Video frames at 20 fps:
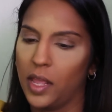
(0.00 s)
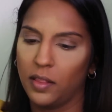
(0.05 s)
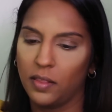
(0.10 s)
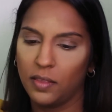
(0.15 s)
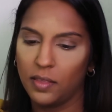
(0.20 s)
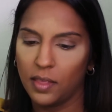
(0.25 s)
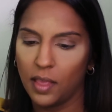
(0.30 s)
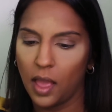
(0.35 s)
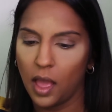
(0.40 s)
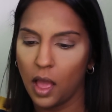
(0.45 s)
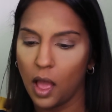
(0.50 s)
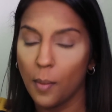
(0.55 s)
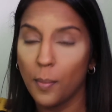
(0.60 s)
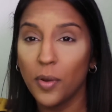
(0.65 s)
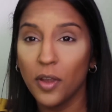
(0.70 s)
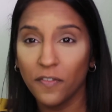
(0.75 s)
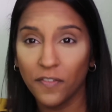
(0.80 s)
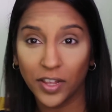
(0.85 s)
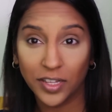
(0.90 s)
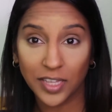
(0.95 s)
It's
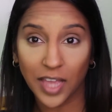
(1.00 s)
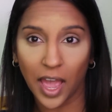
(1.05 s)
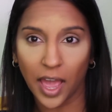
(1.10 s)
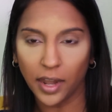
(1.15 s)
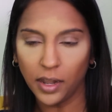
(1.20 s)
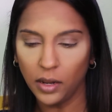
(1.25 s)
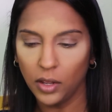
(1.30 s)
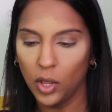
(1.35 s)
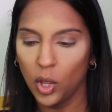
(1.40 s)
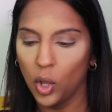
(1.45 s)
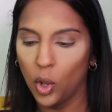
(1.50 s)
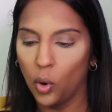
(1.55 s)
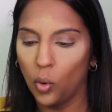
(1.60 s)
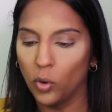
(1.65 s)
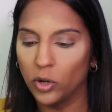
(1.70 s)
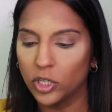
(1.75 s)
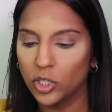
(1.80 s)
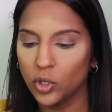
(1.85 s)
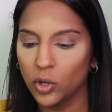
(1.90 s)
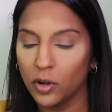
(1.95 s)
Perfect Tan,
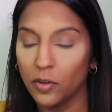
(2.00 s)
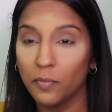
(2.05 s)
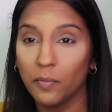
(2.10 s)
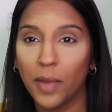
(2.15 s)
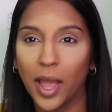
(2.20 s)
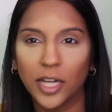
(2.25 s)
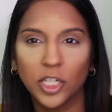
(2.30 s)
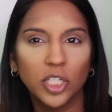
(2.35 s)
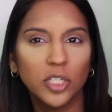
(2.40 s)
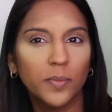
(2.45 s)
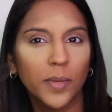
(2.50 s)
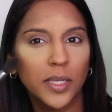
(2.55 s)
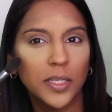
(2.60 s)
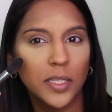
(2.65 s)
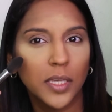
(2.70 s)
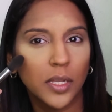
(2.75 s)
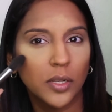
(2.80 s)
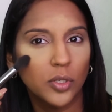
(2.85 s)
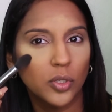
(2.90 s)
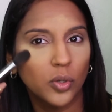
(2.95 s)
which sort of matches my
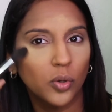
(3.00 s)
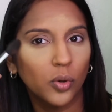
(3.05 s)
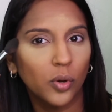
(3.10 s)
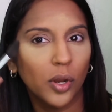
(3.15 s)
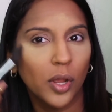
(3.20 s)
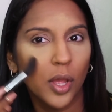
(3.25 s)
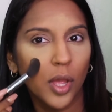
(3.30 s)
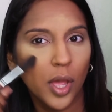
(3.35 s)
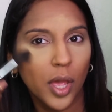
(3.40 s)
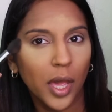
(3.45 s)
skin tone.